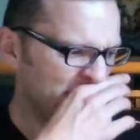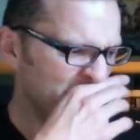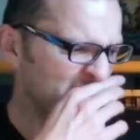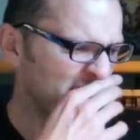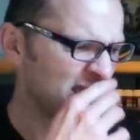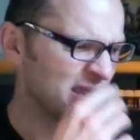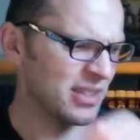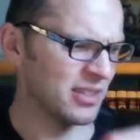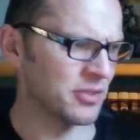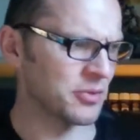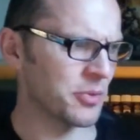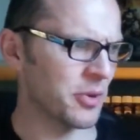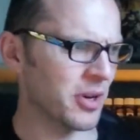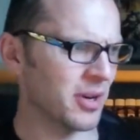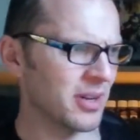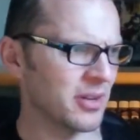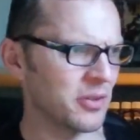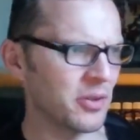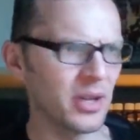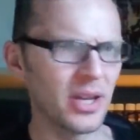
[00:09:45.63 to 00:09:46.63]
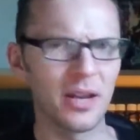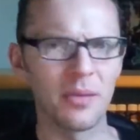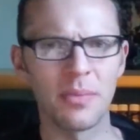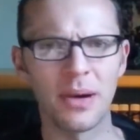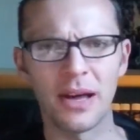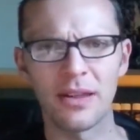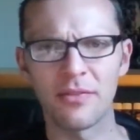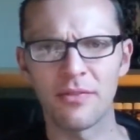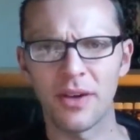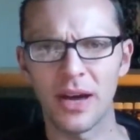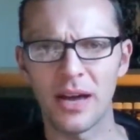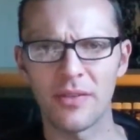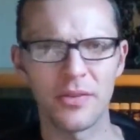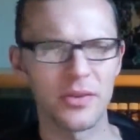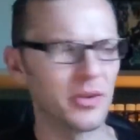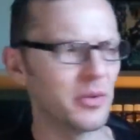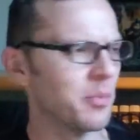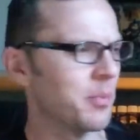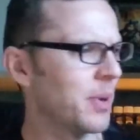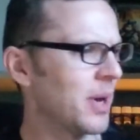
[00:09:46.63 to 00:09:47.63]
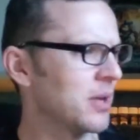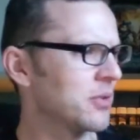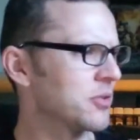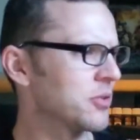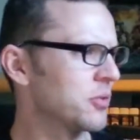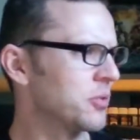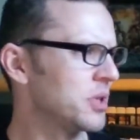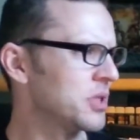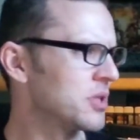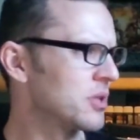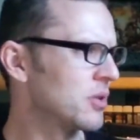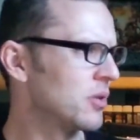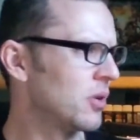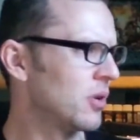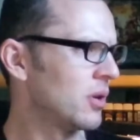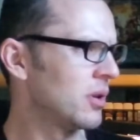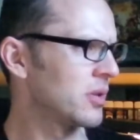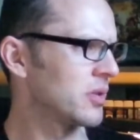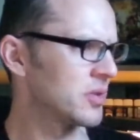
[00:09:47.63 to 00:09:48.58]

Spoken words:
Still struggling to get about £500 to reach the goal.